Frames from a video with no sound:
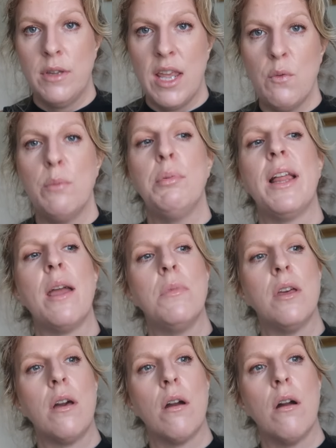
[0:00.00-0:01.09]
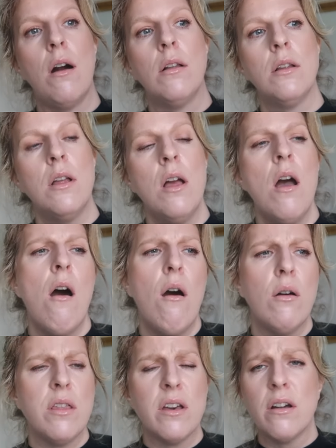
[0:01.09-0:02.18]
He would blame the girl.
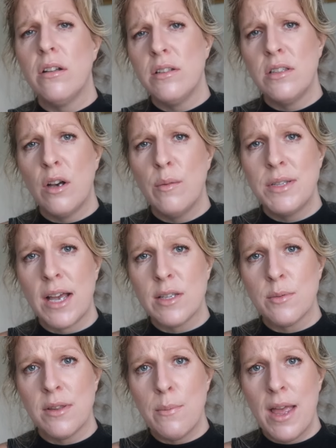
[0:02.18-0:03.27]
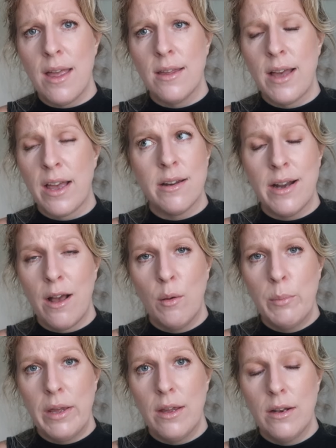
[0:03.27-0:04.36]
Oh, the girl is so obsessed with me. I couldn't
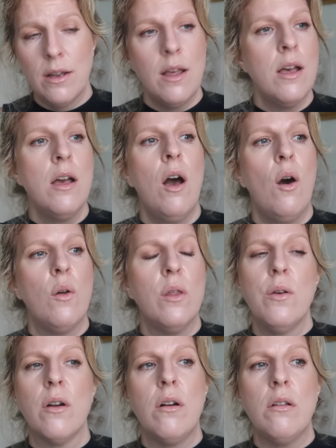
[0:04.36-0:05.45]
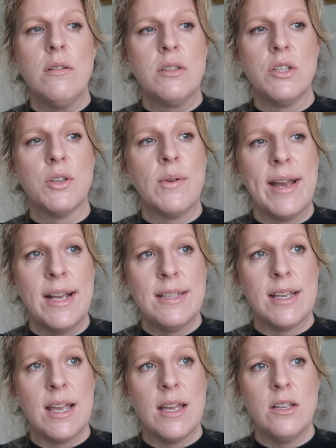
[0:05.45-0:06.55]
help it. Oh, the girl is just
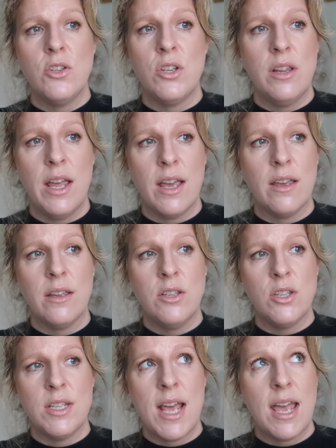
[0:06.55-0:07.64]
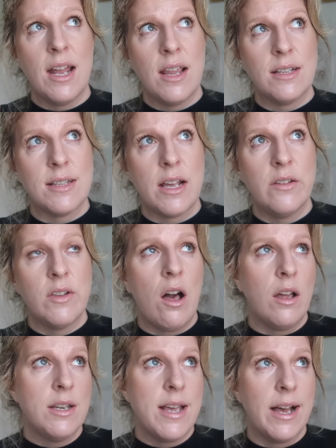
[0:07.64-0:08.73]
crazy. She like, she's taking things out of
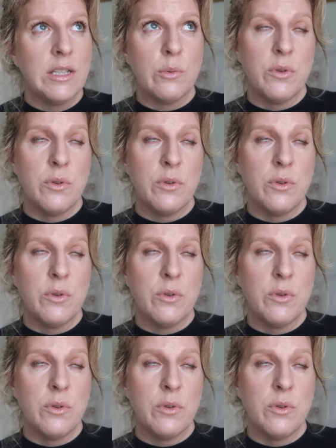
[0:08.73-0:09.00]
context.